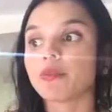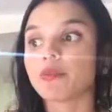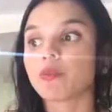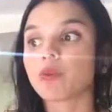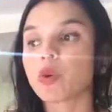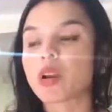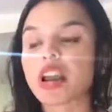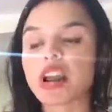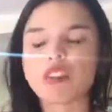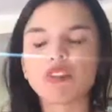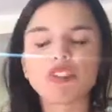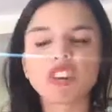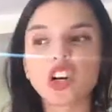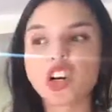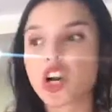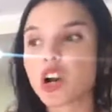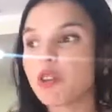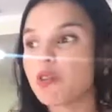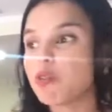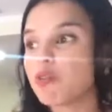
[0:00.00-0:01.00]
When I
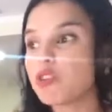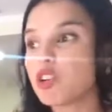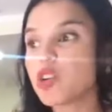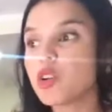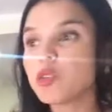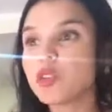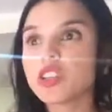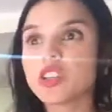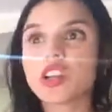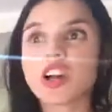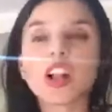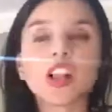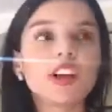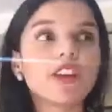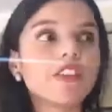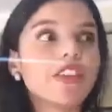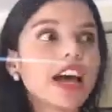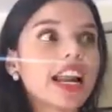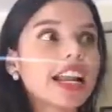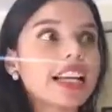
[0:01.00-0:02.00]
feel confused and all
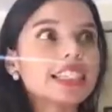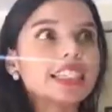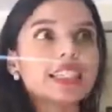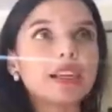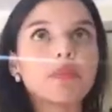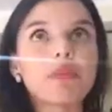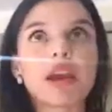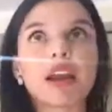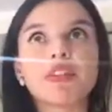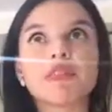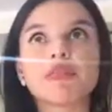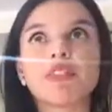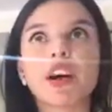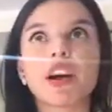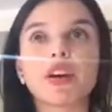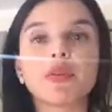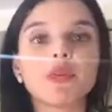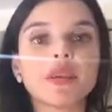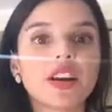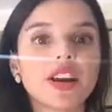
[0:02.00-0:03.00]
of that, I see my
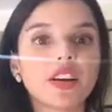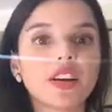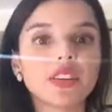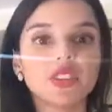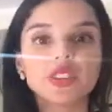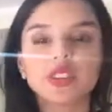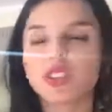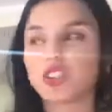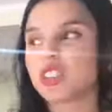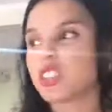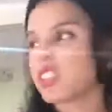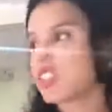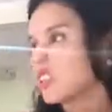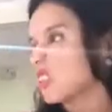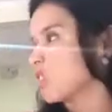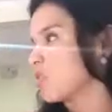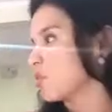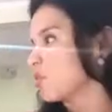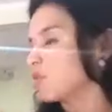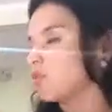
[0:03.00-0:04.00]
environment, I also see
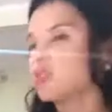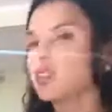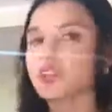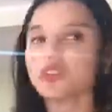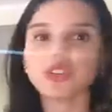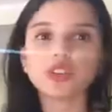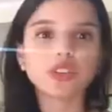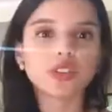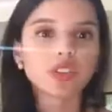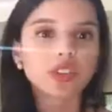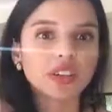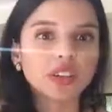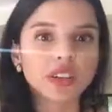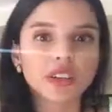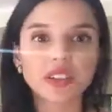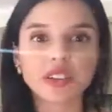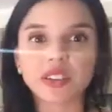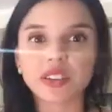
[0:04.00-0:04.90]
the confusion